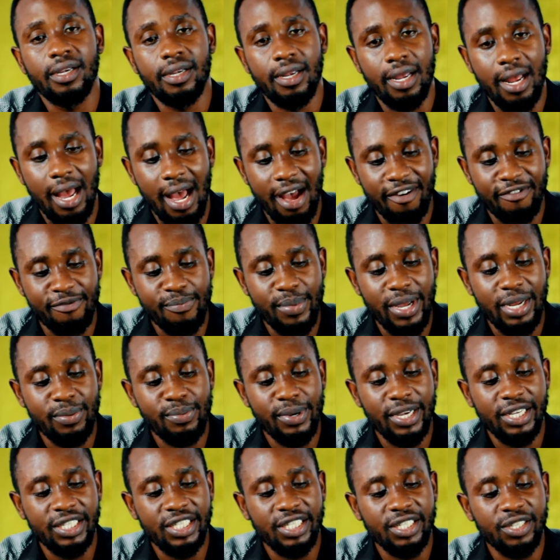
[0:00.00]
I've made
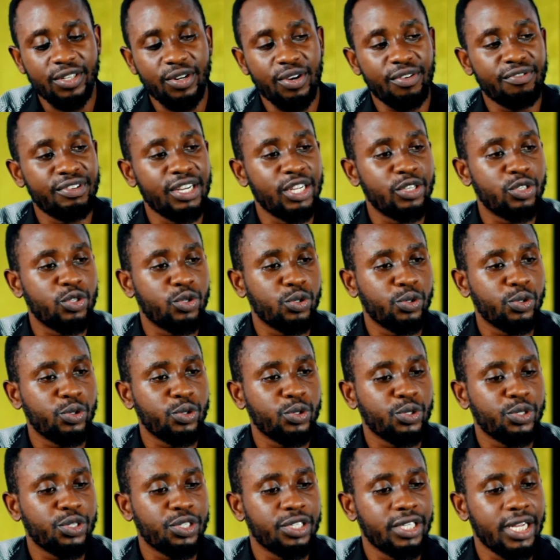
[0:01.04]
mention of the
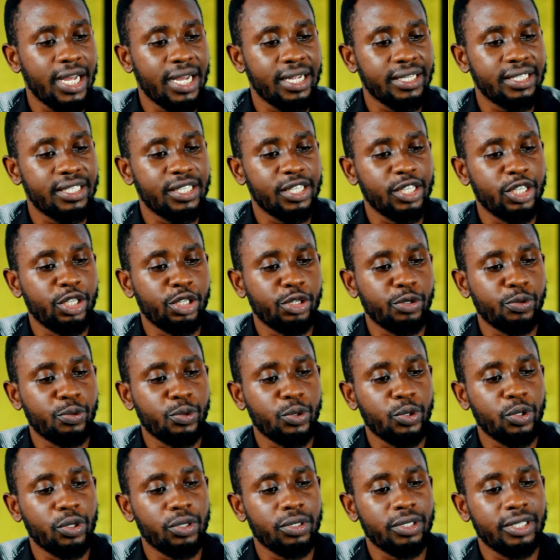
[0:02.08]
tools that you
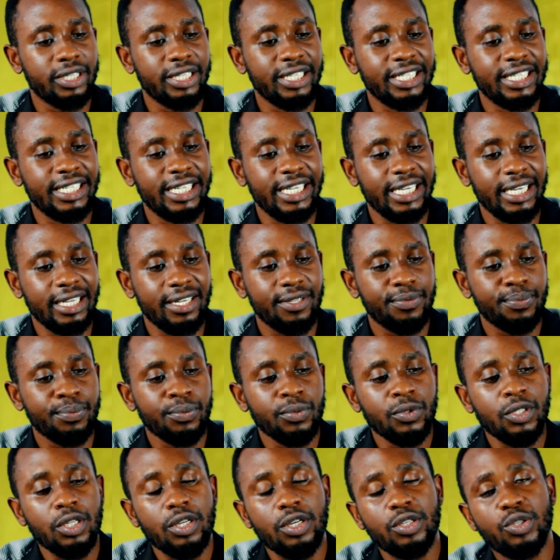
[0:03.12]
will need.
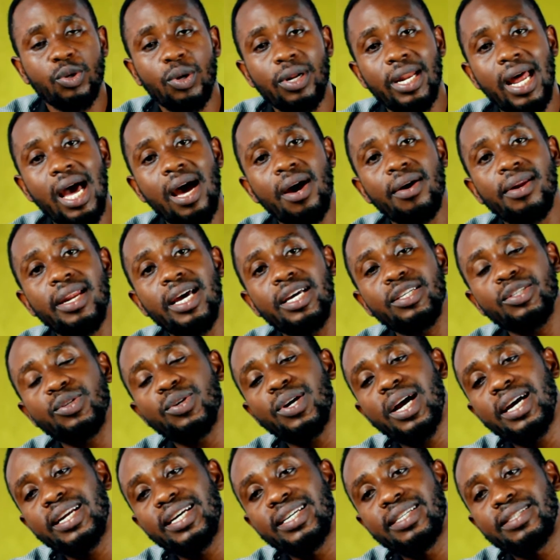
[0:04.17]
So now let's look
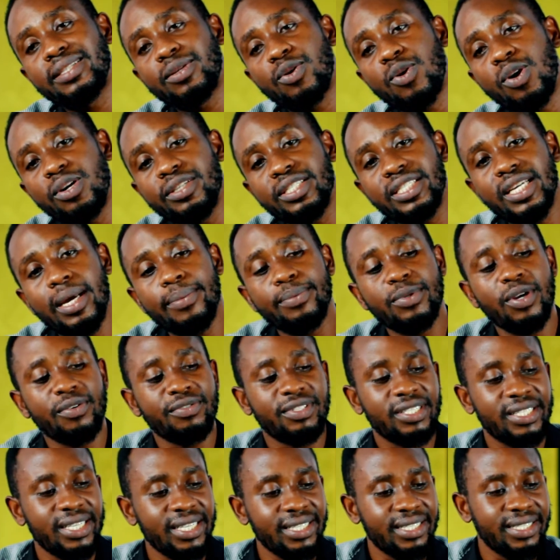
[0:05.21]
at the concept of
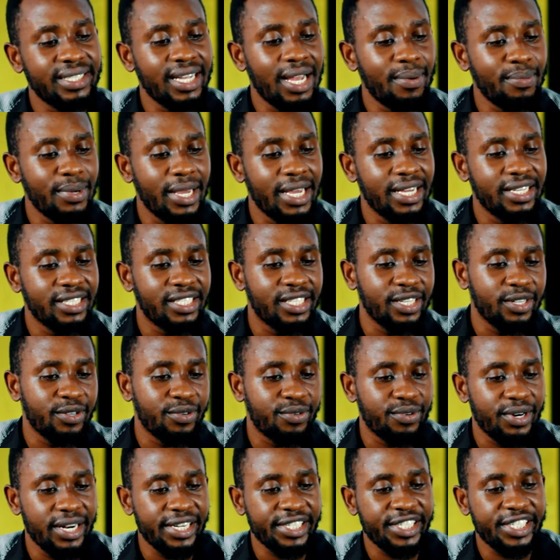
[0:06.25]
system
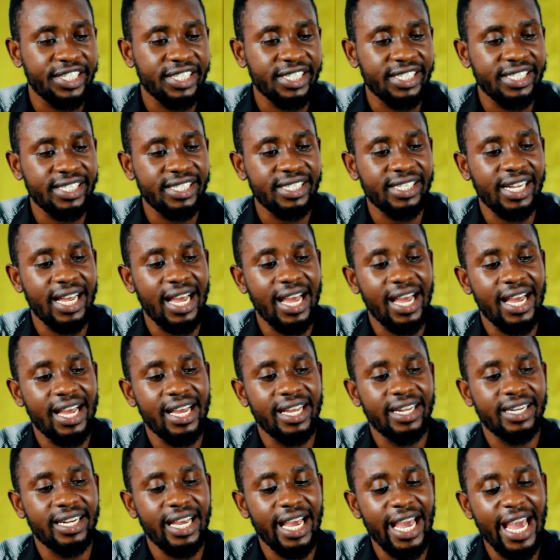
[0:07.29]
integration
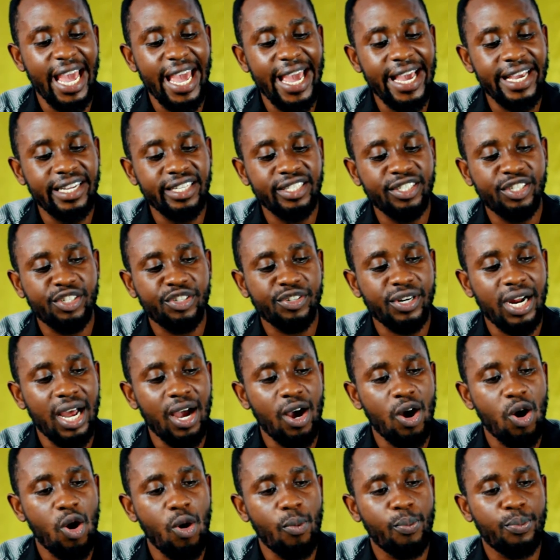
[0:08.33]
and
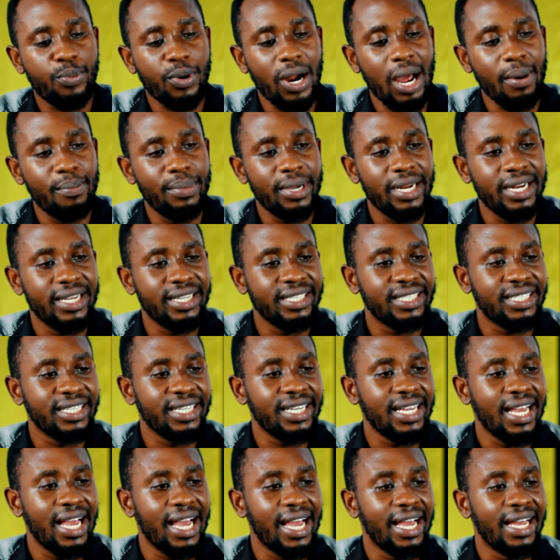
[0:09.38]
intraoperability
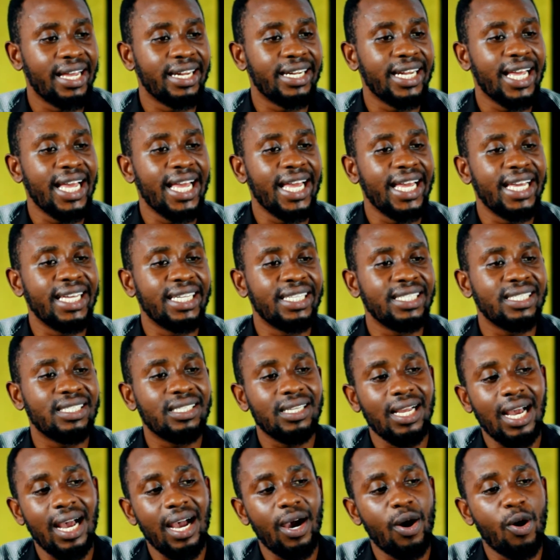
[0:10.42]
and
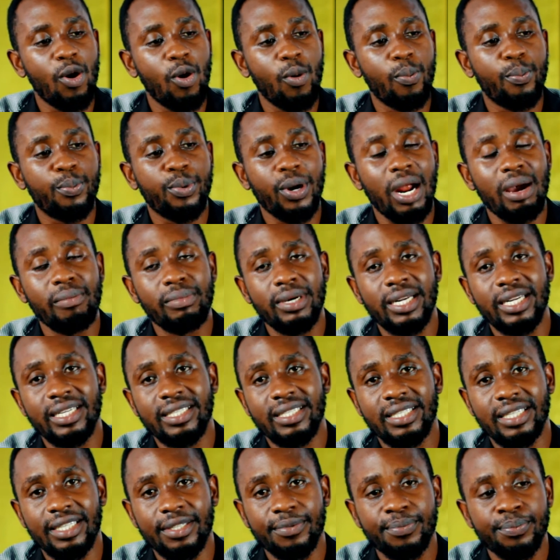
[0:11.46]

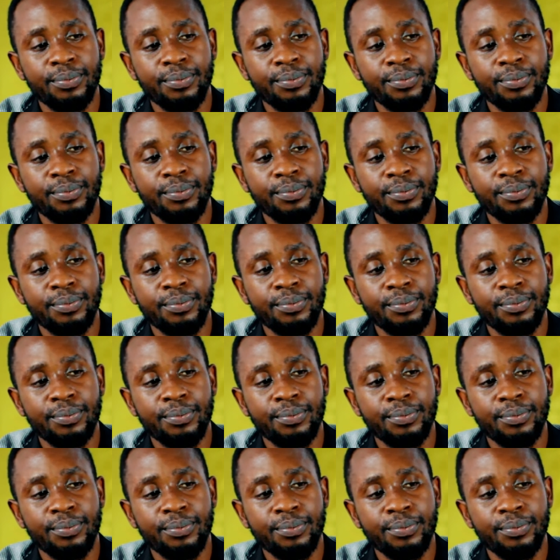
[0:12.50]
interoperability.